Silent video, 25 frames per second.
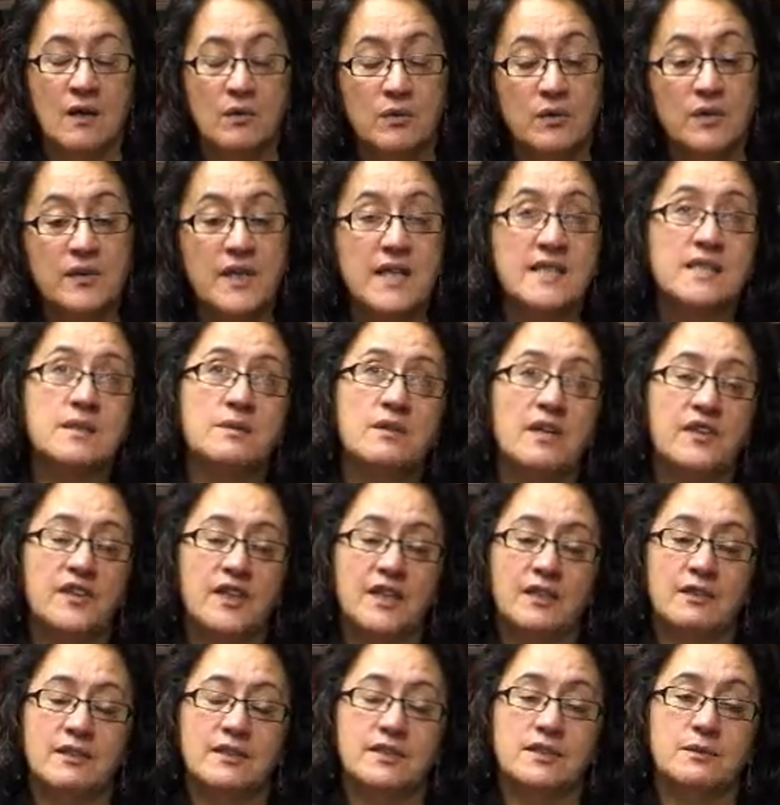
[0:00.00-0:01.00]
Well, that's my, I
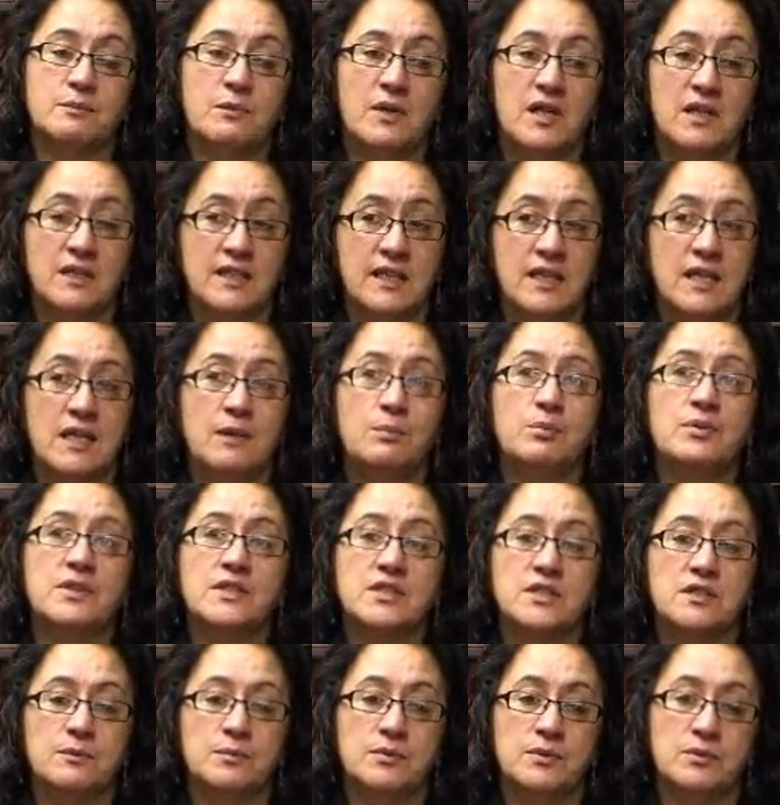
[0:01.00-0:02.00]
think that's my key
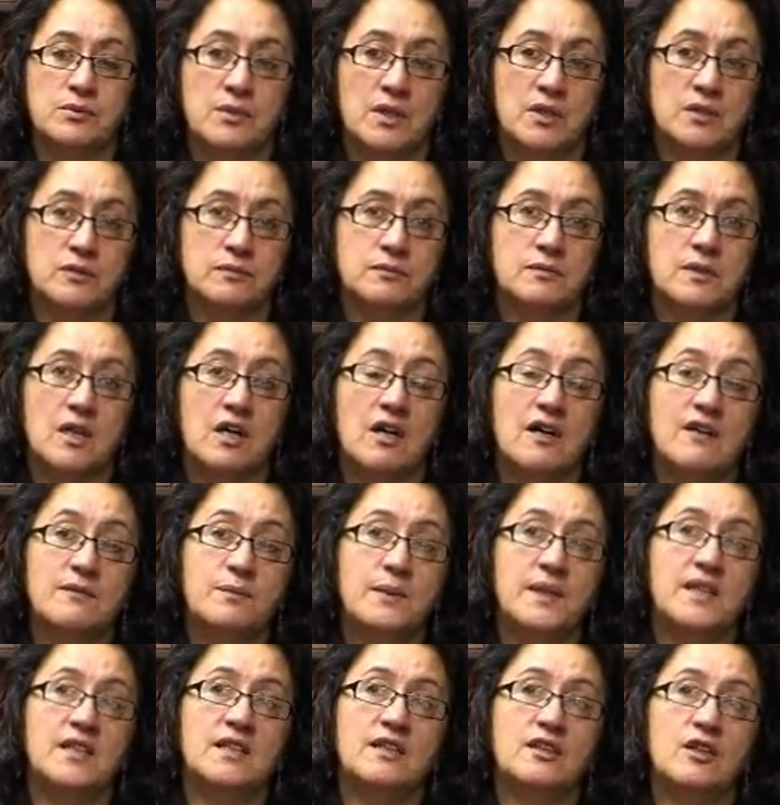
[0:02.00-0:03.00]
principal role. I've
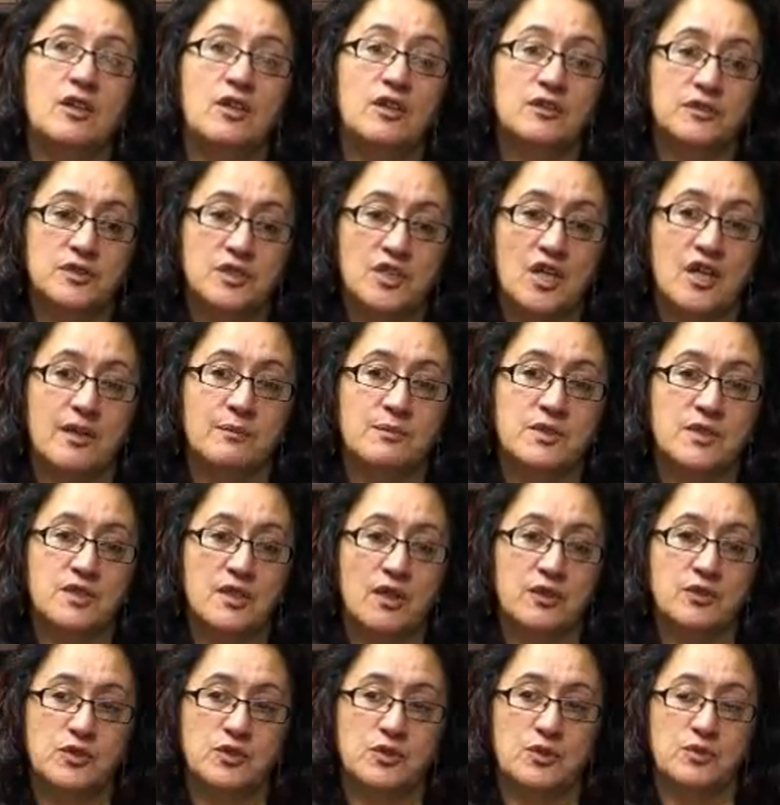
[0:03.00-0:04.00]
been a long time
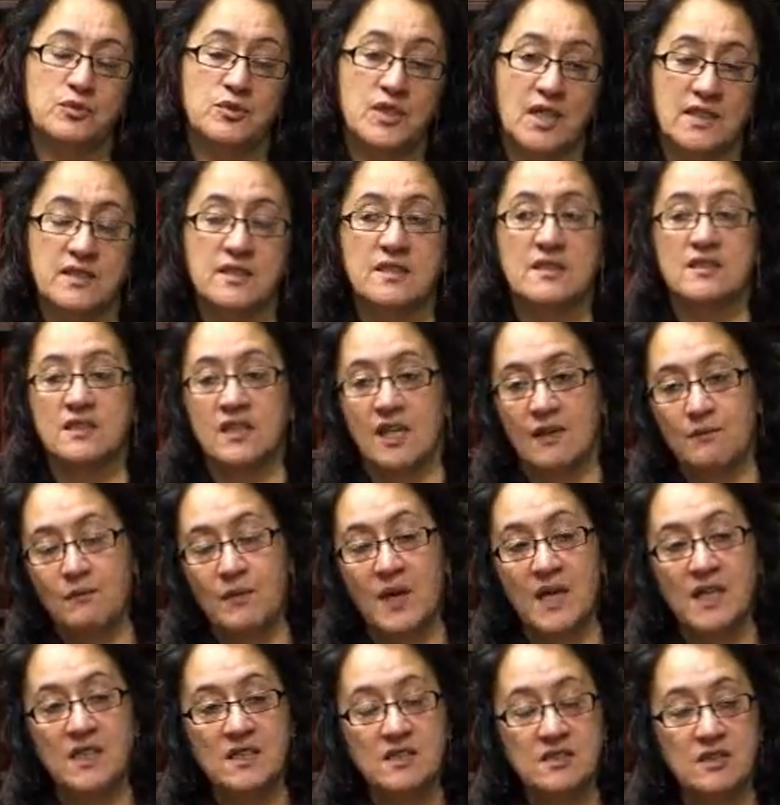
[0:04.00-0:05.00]
social justice
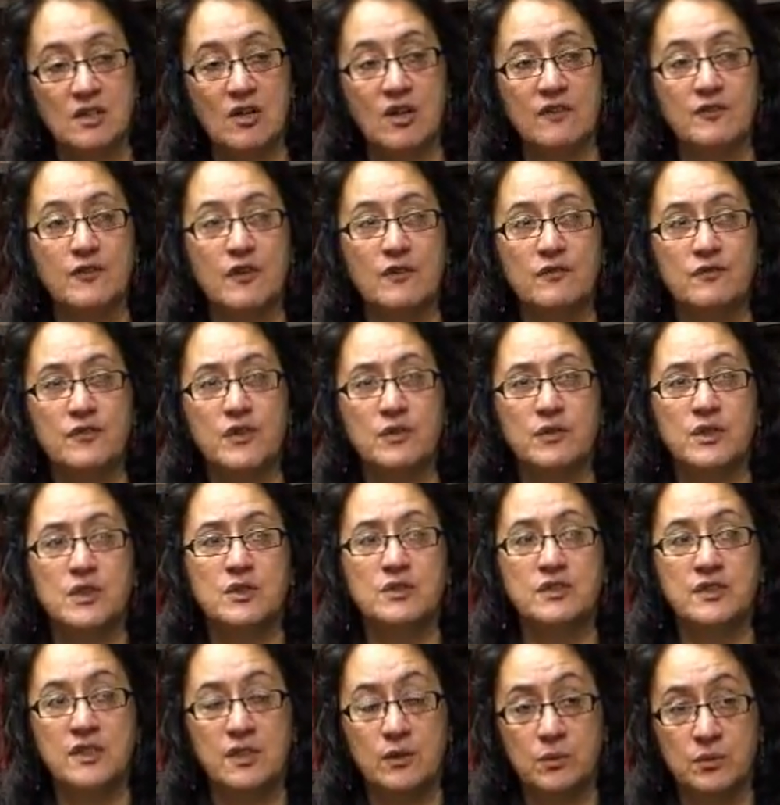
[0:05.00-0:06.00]
campaigner, so I've got very
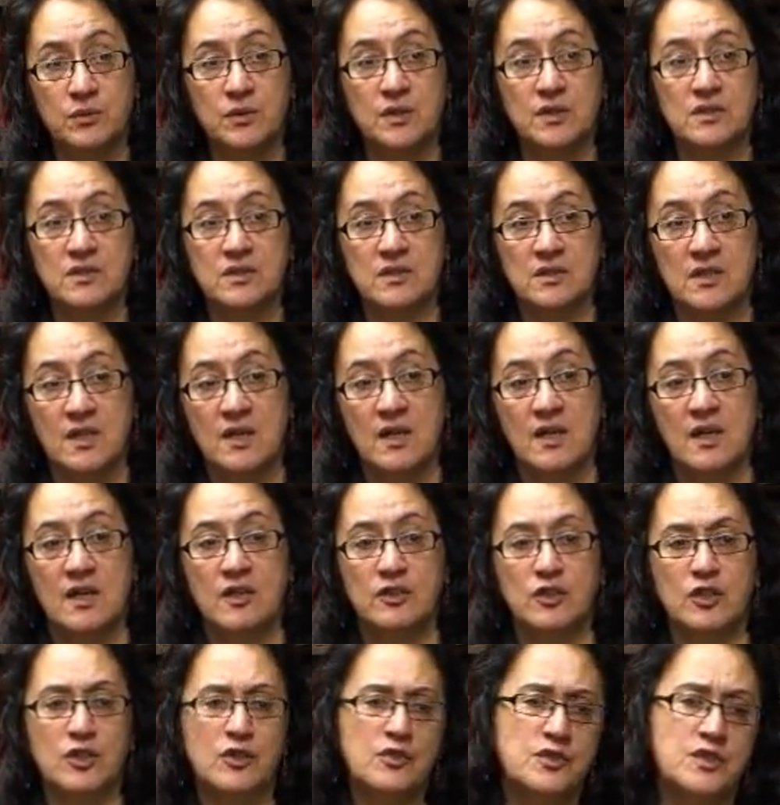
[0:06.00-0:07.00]
good networks,
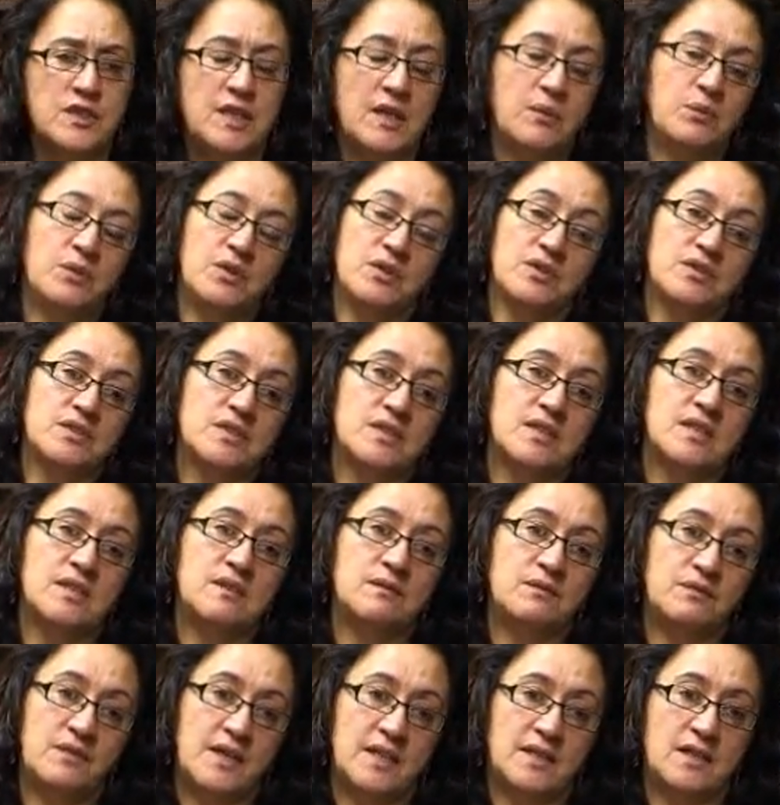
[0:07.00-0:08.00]
huge networks in
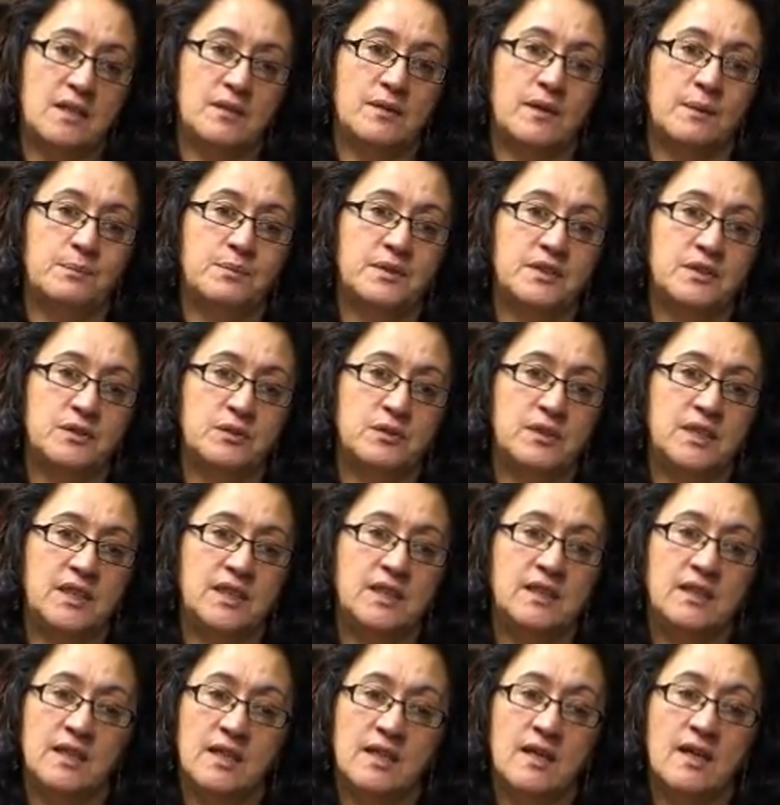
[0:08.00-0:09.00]
whānau
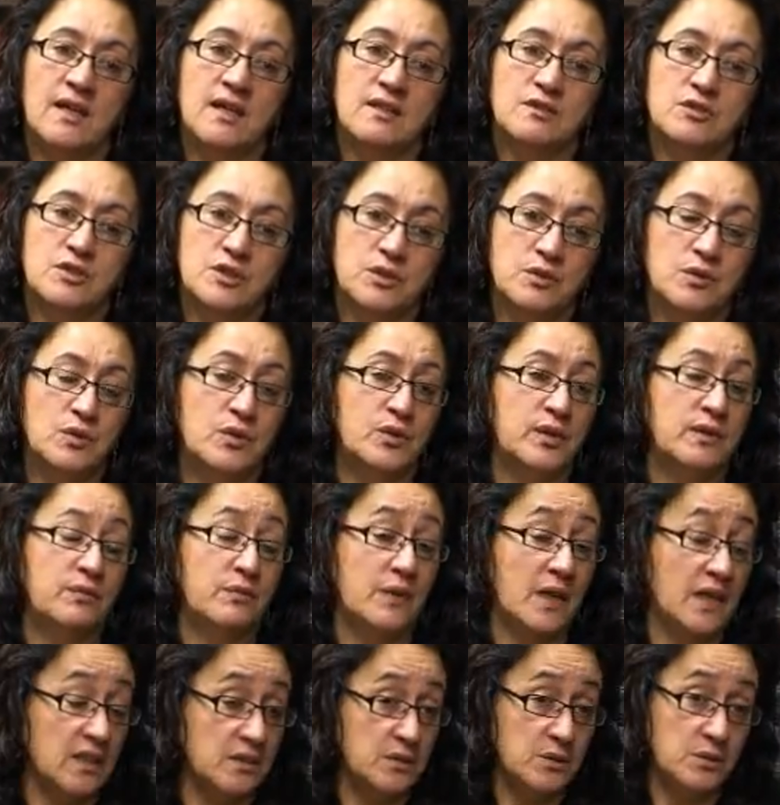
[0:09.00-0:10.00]
Apanui, Tūhoe
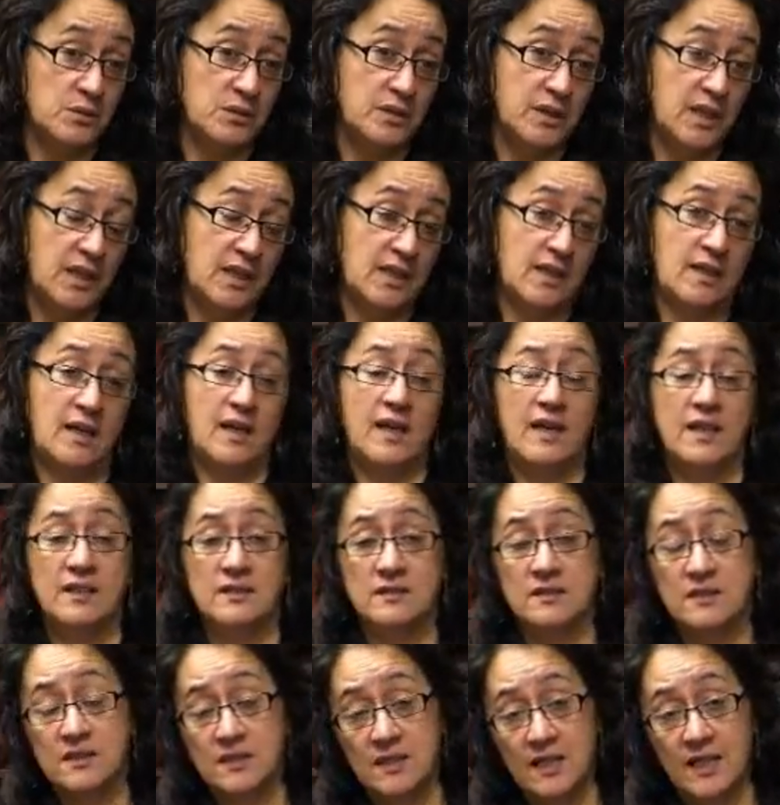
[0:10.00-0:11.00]
Whakatohia,
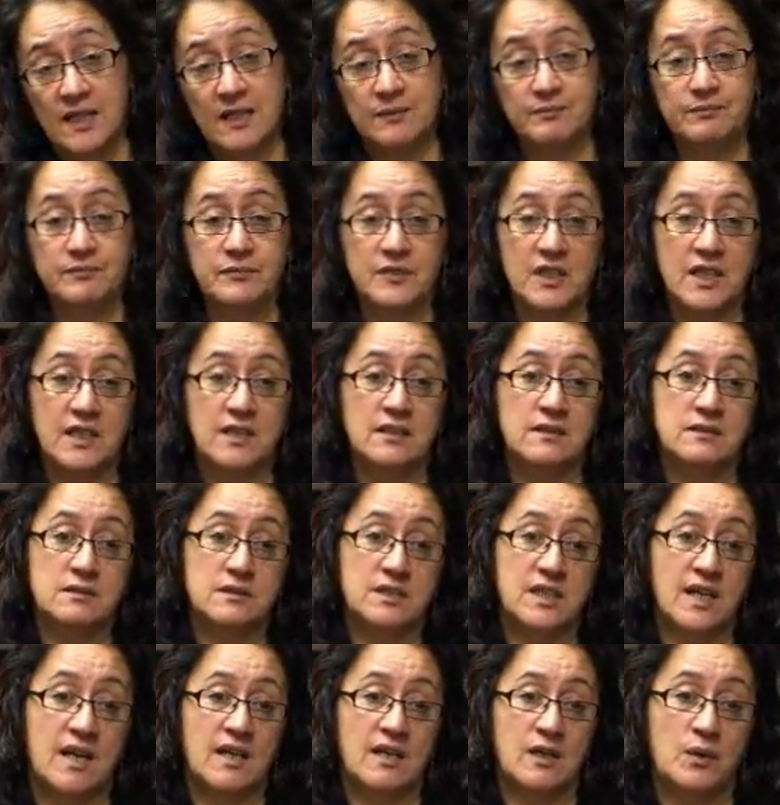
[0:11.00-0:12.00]
and in
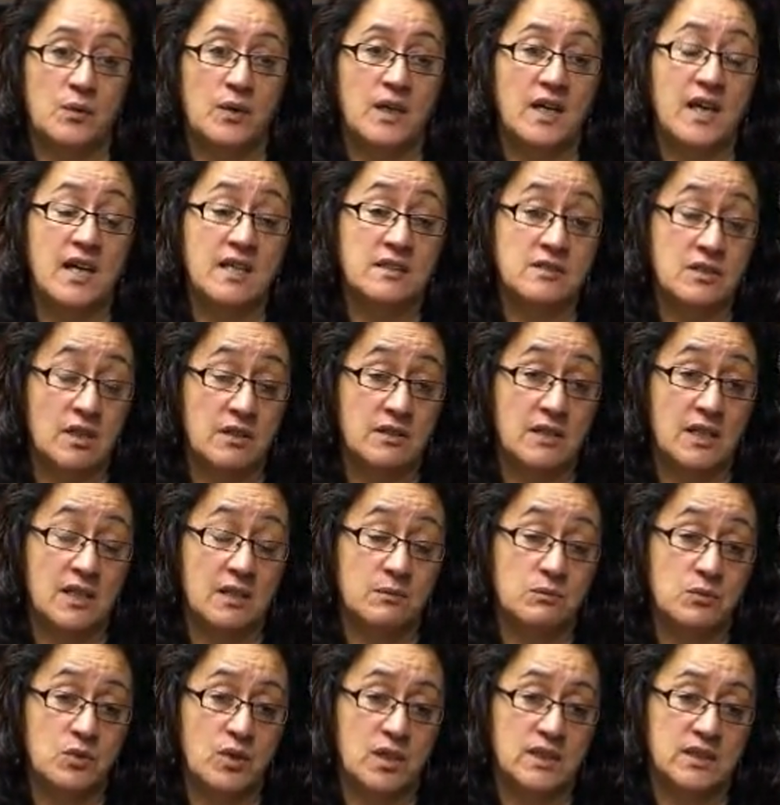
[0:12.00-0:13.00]
Te Arawa and Tauranga
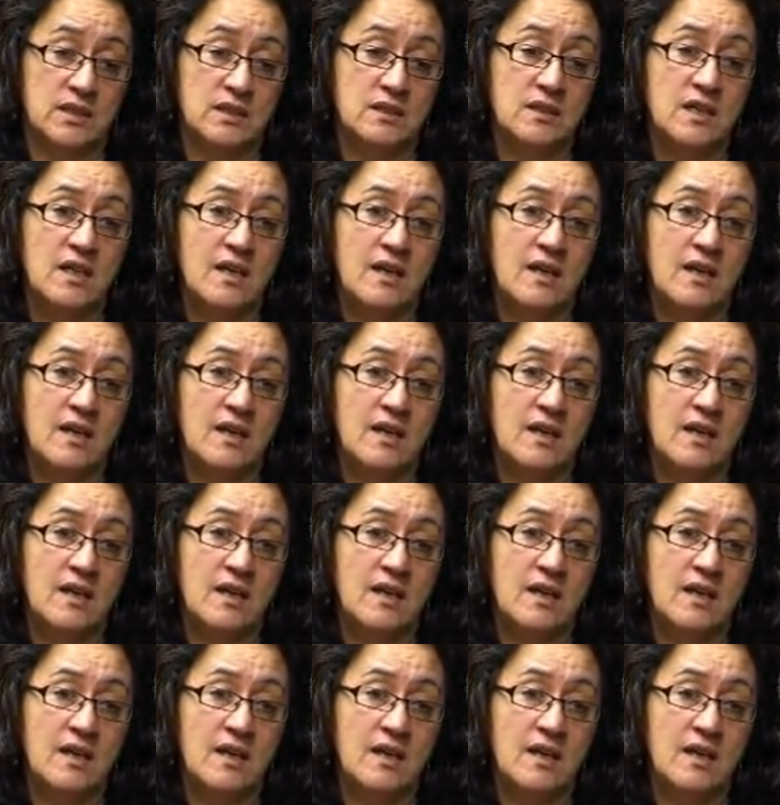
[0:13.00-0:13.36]
Moana.